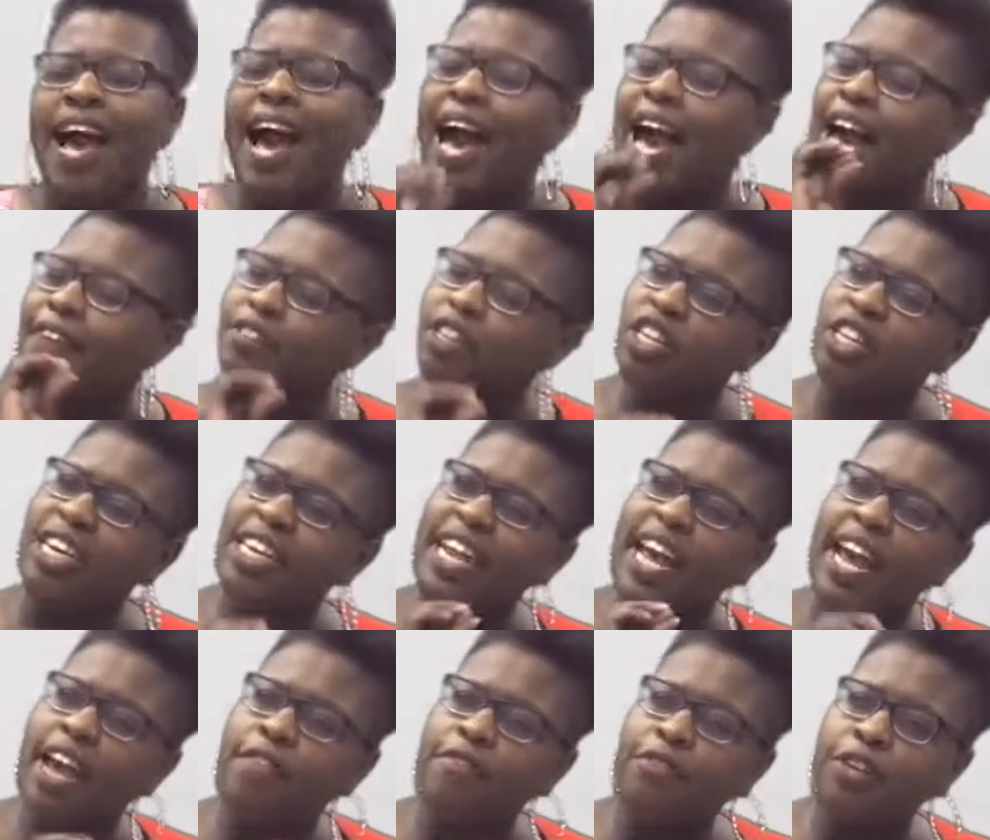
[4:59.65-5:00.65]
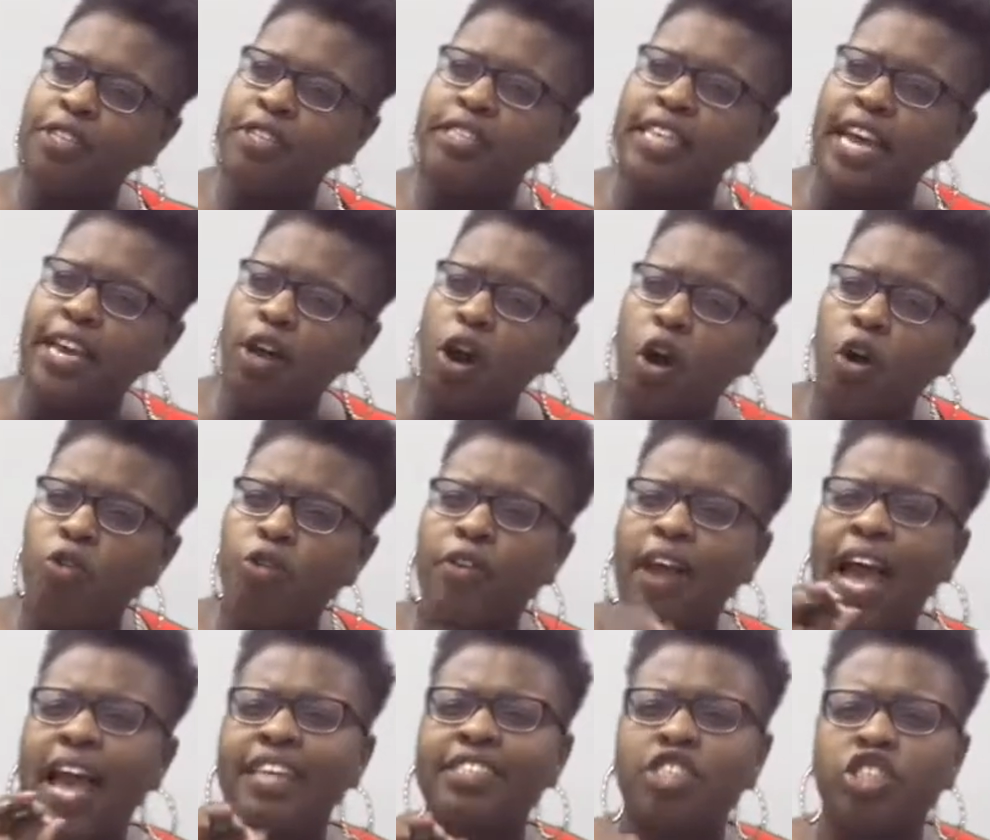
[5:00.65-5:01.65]
I have to look at every stakeholder
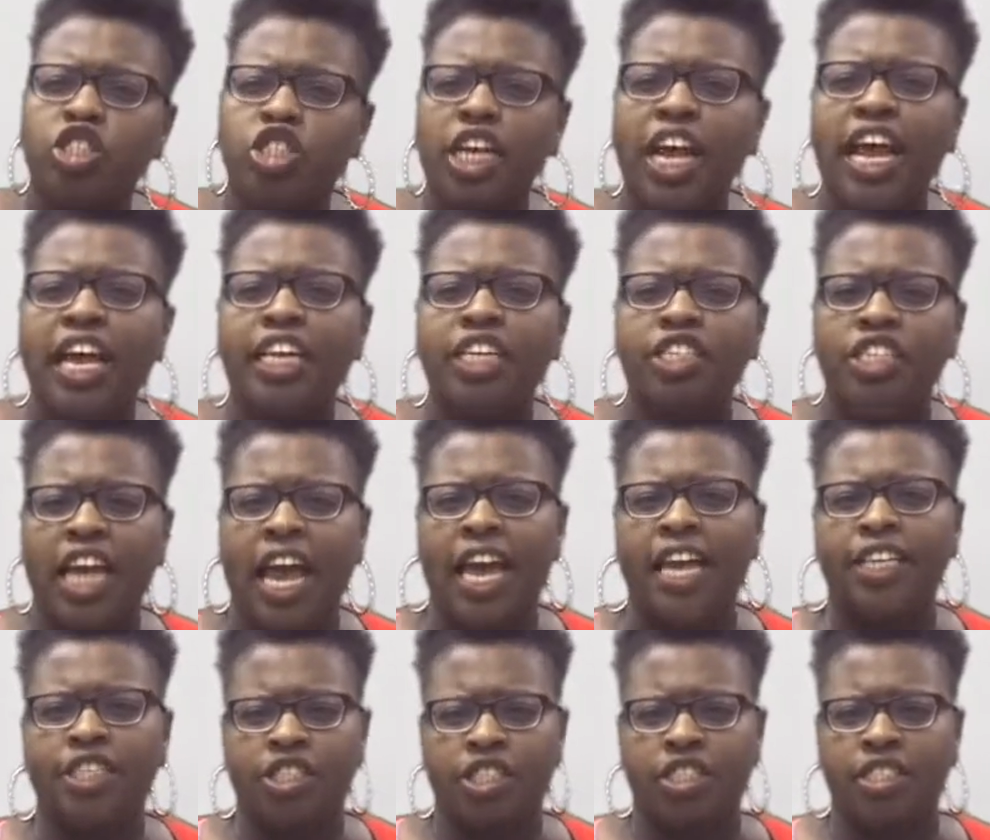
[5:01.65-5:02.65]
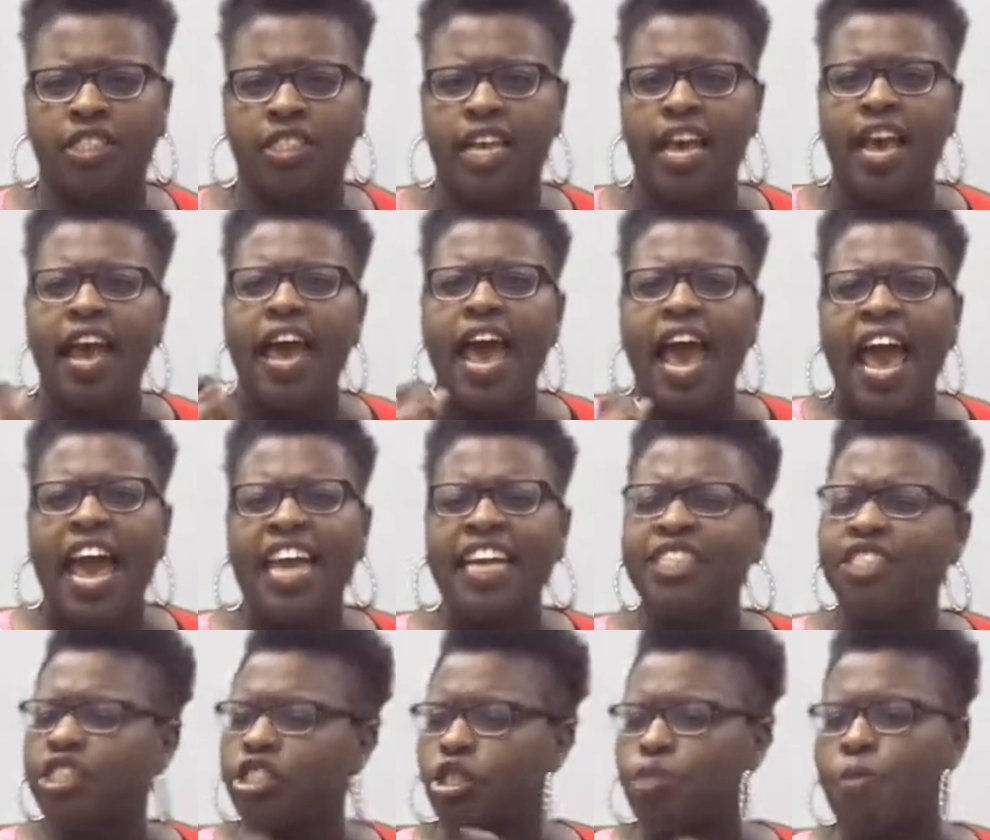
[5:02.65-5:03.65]
as change agents,
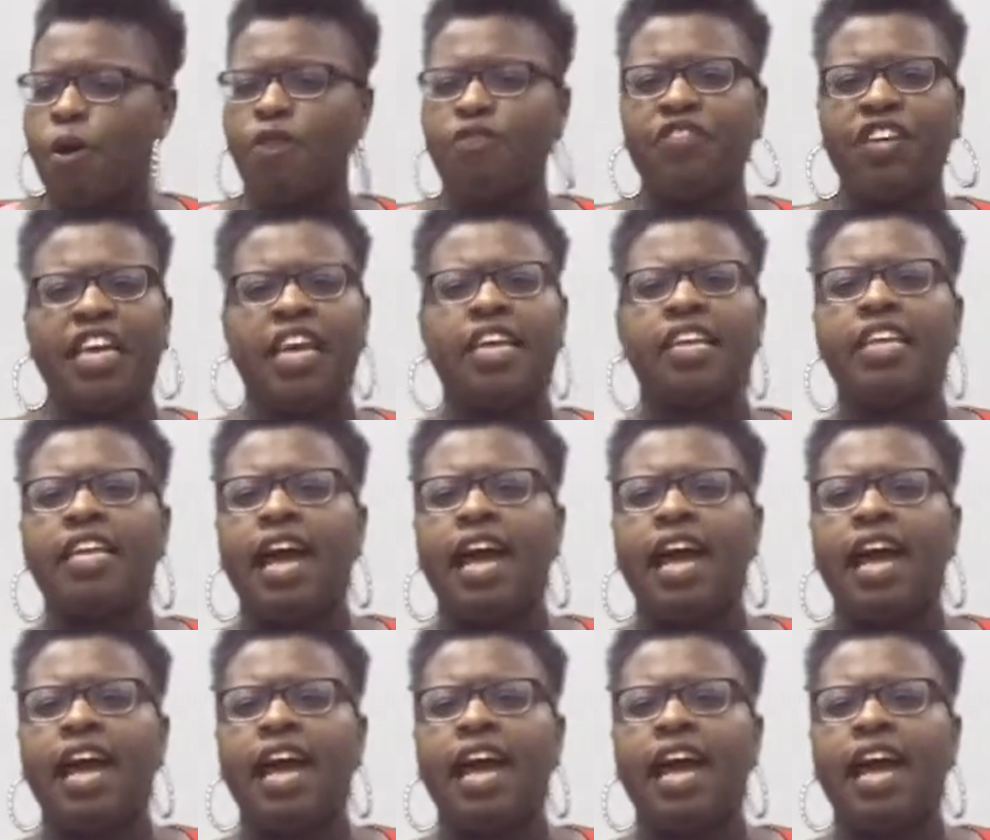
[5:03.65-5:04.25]
agents both in